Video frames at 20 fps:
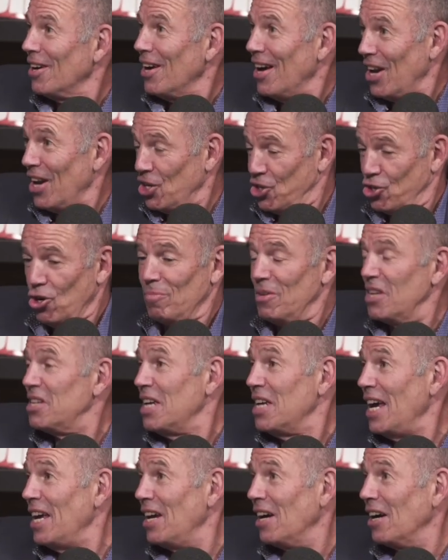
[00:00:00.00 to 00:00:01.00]
And I'd show them the
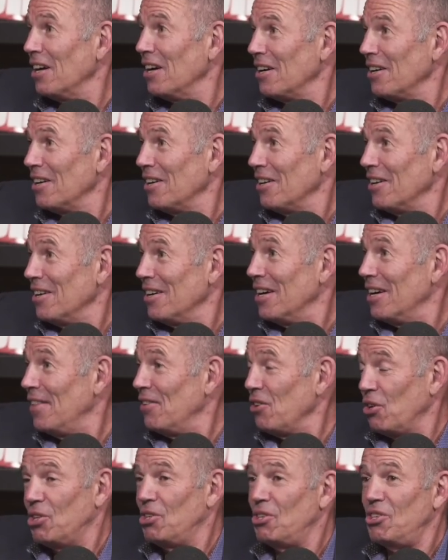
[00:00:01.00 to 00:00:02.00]
data, and
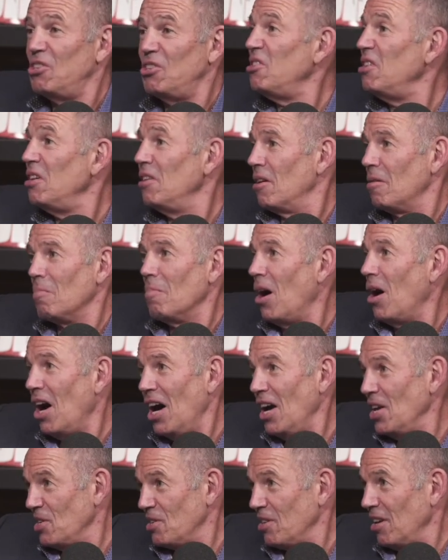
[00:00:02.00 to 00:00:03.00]
you could see their
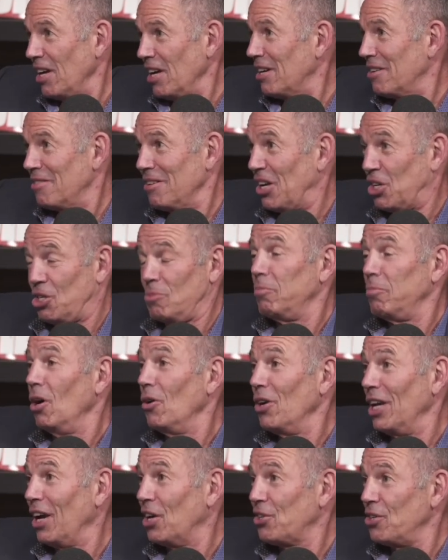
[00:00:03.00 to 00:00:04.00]
minds like
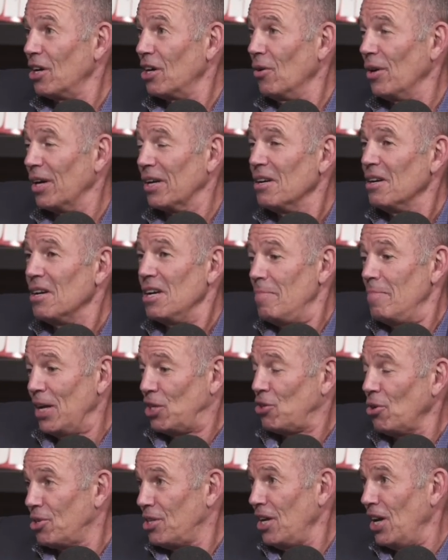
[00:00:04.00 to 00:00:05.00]
exploding because yeah. they're going, it
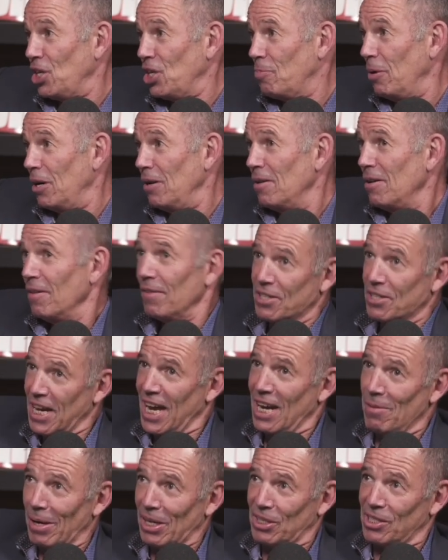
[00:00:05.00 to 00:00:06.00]
makes no sense, but the
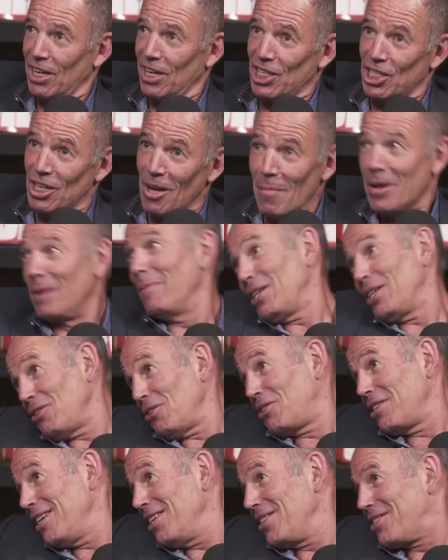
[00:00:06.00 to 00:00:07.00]
data makes sense. It makes no
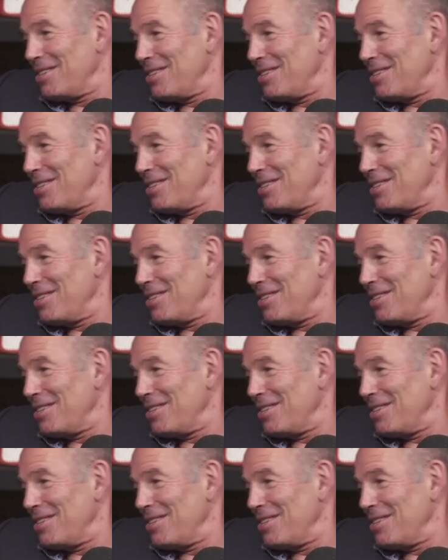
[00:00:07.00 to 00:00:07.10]
sense.